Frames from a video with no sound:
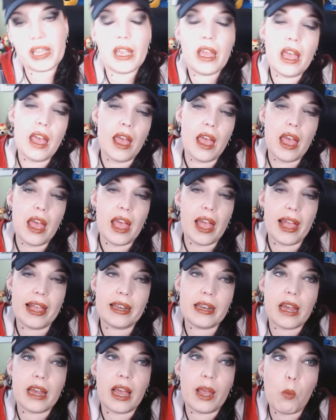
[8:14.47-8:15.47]
me,
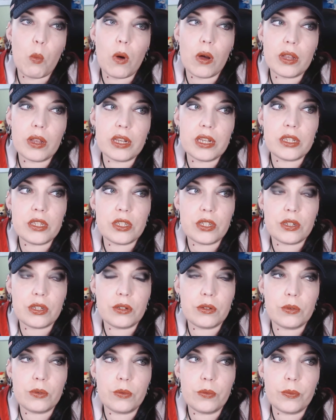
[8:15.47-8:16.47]
and I wanted
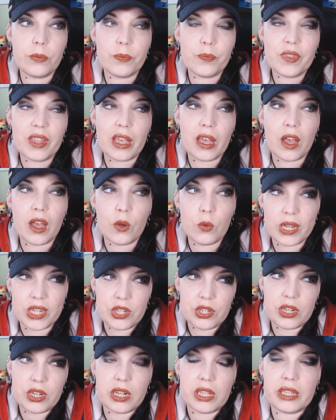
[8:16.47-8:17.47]
to
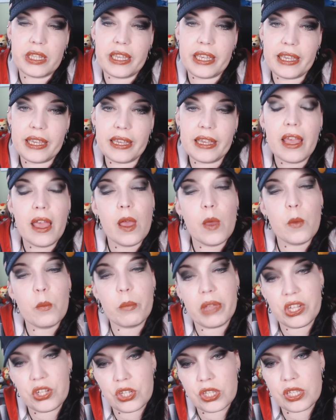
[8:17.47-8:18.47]
originally
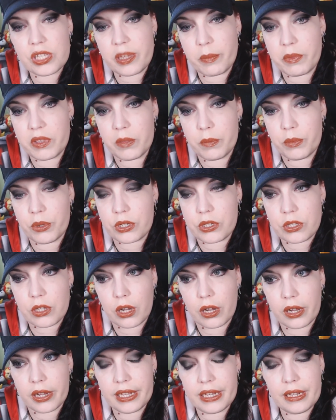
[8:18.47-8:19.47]
mention some of the books
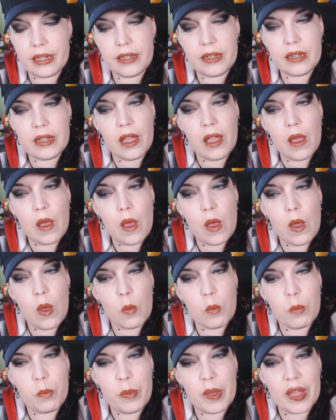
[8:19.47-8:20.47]
targeted,
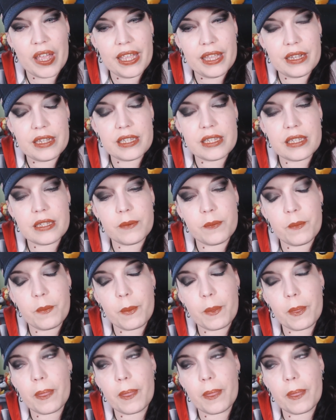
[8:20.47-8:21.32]
but